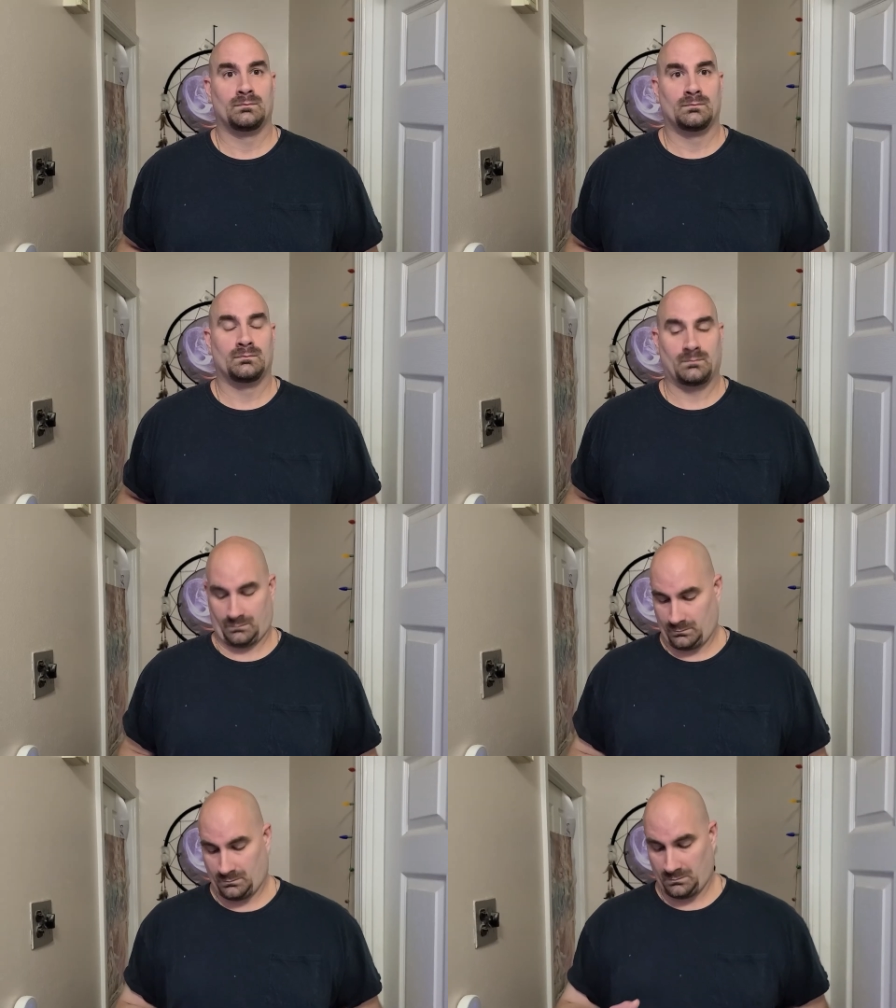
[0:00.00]
again.
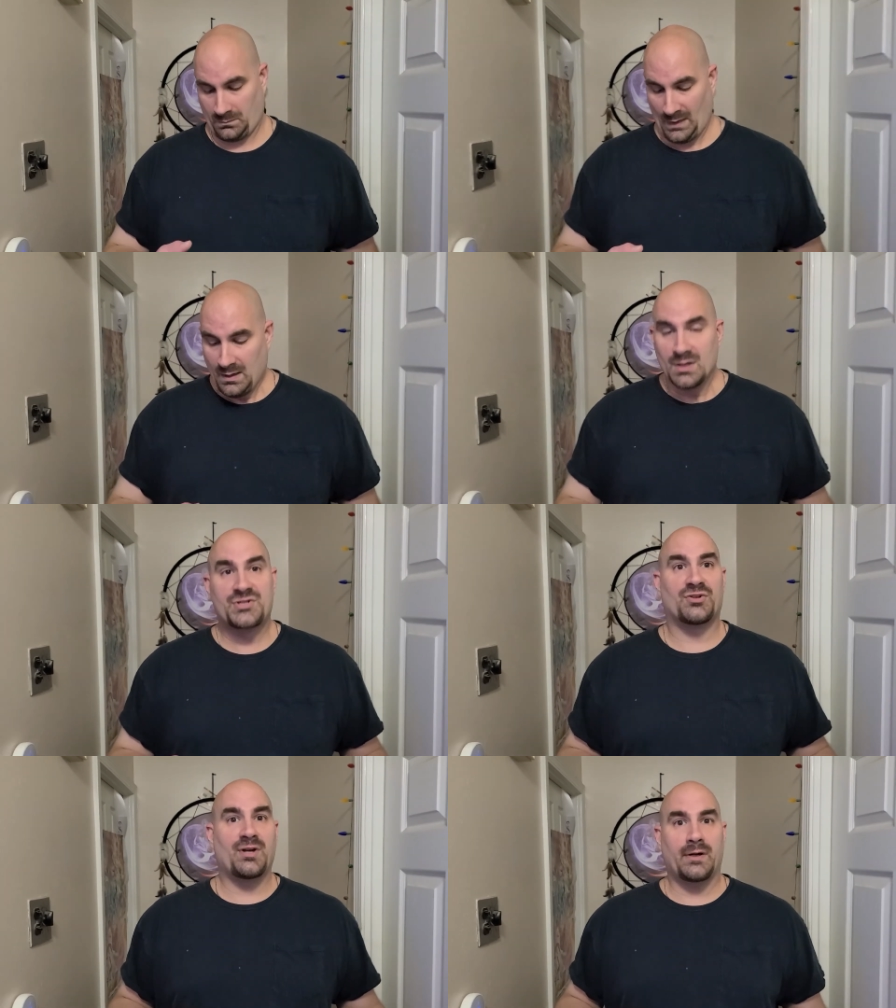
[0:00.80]

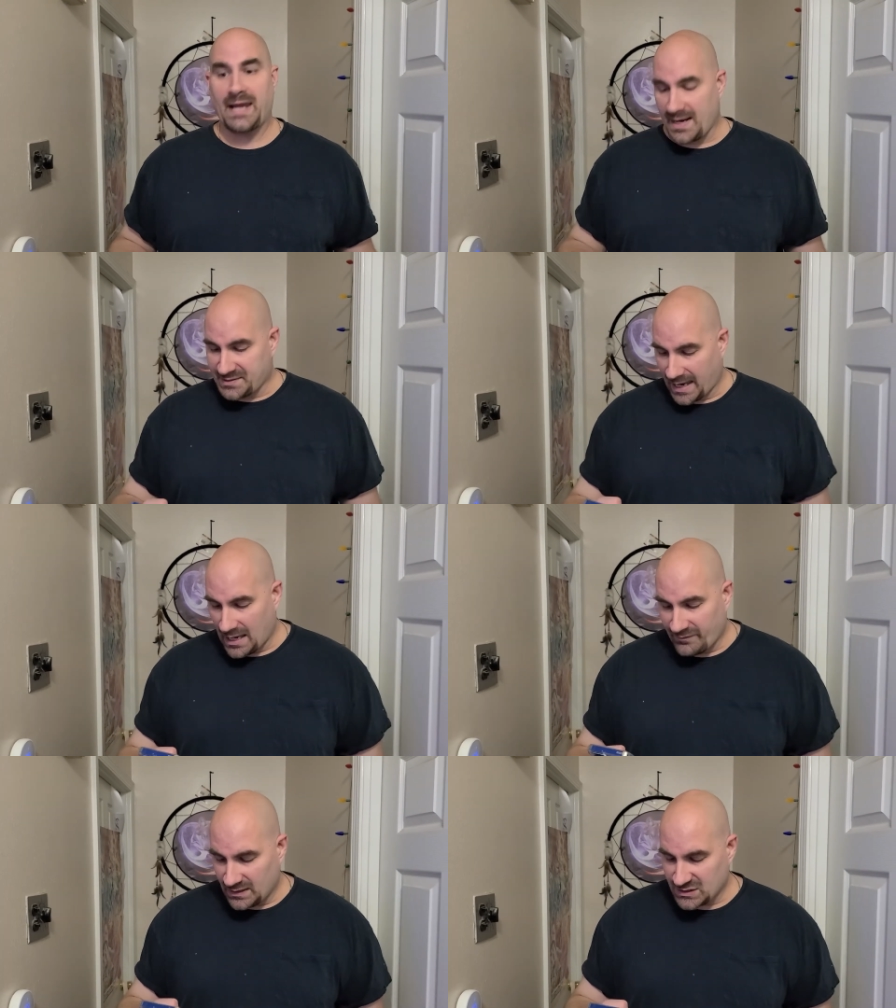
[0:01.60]
So there you guys
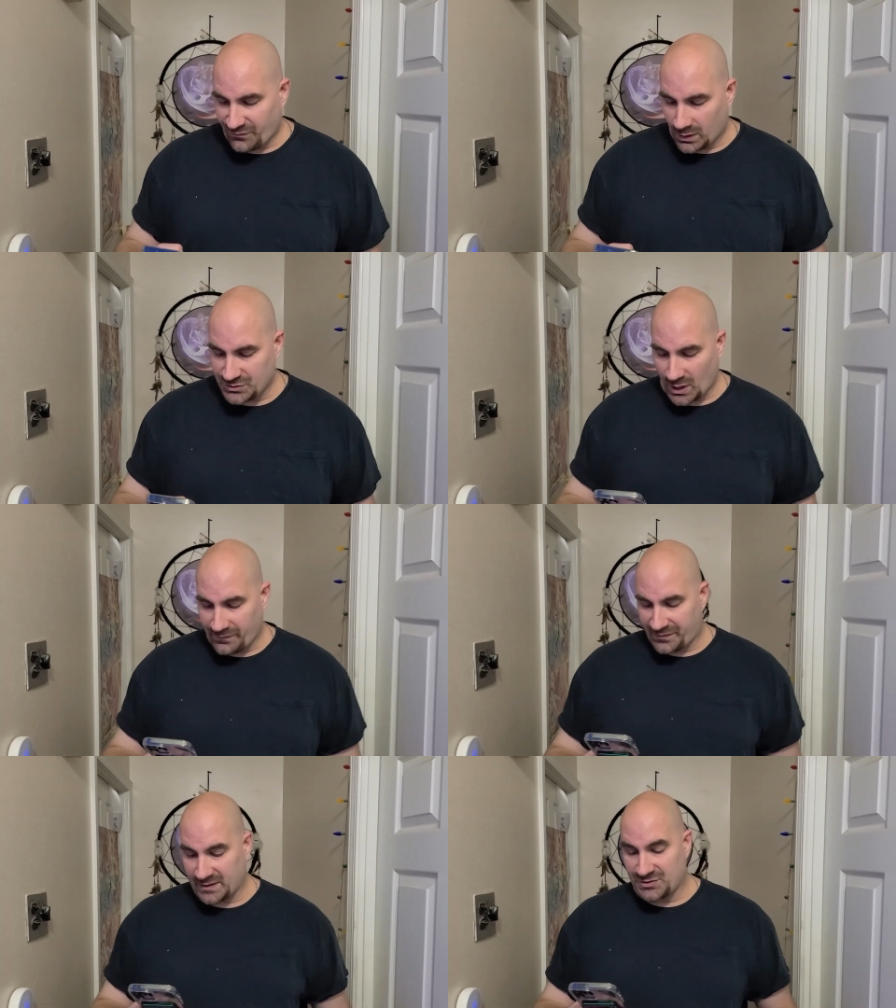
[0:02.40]
have it as far as off
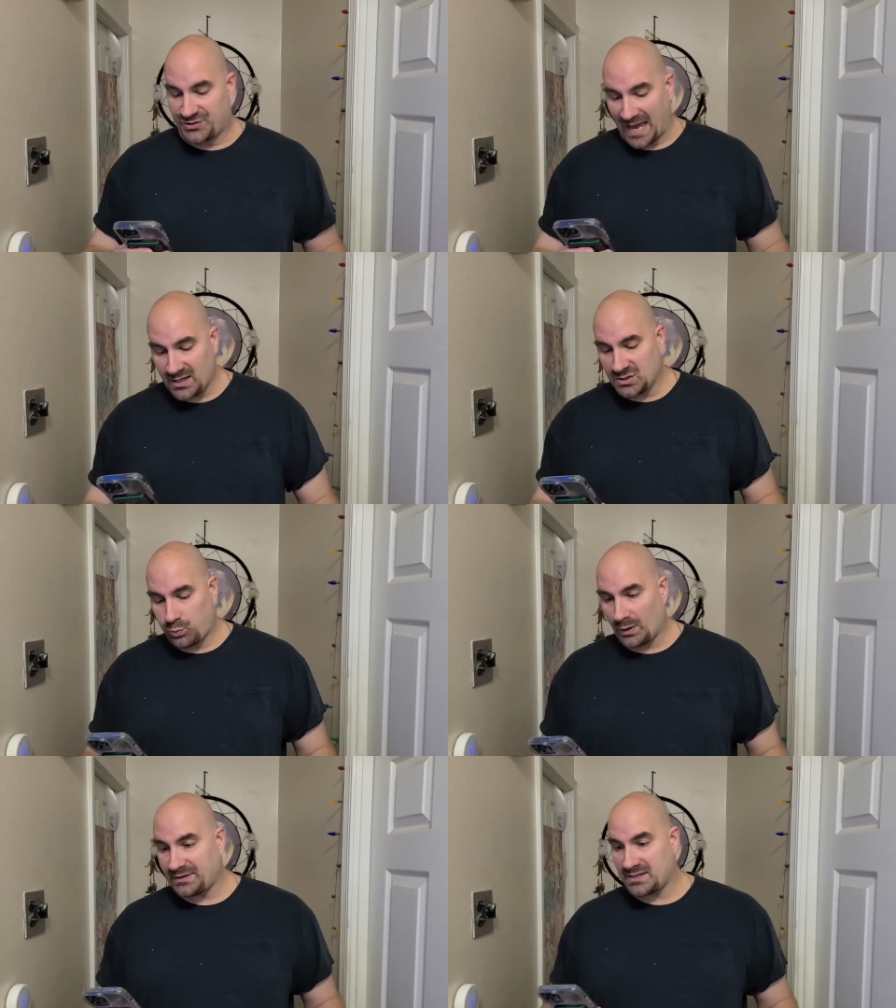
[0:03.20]
of things. That is
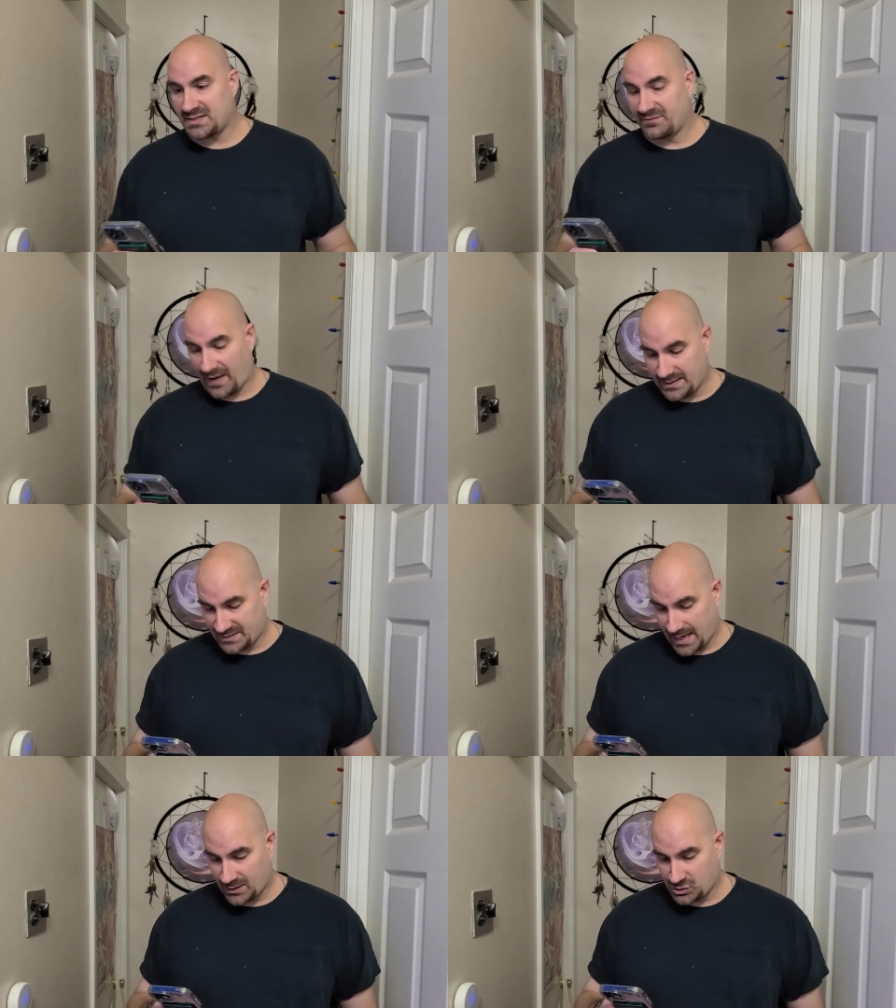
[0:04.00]
what this
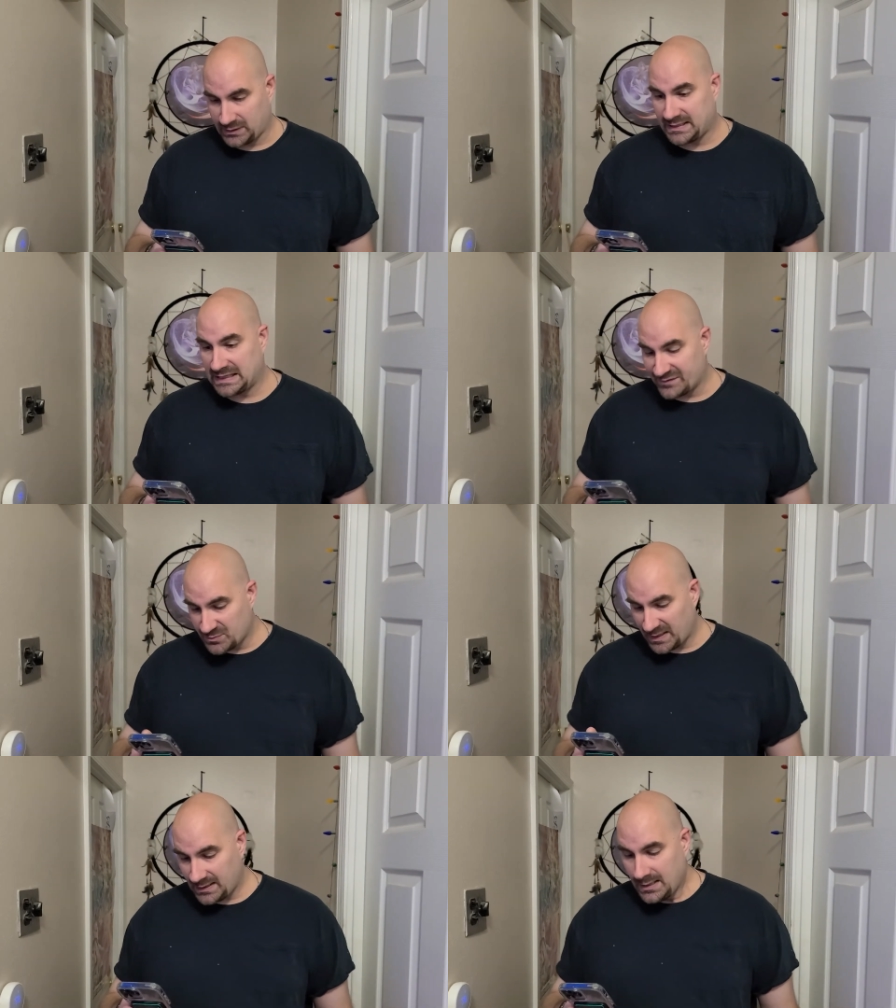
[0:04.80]
device actually gives
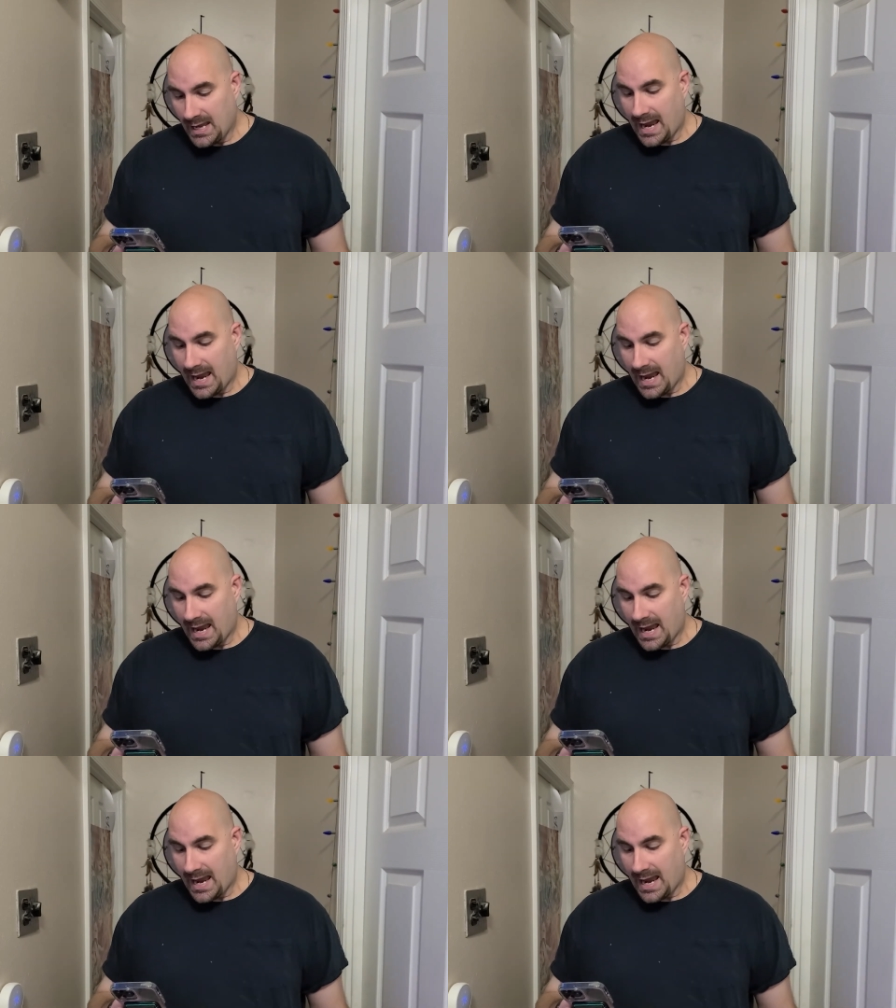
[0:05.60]
me.